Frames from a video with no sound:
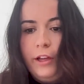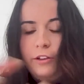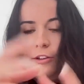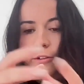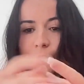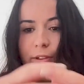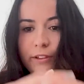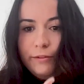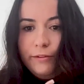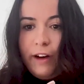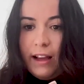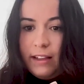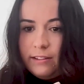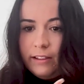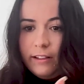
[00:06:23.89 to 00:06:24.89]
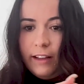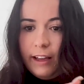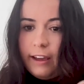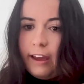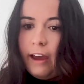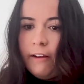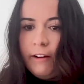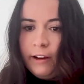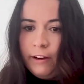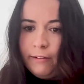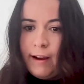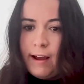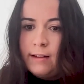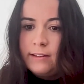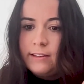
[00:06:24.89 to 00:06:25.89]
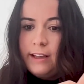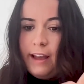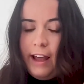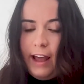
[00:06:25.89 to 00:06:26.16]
to a device that they're carrying around.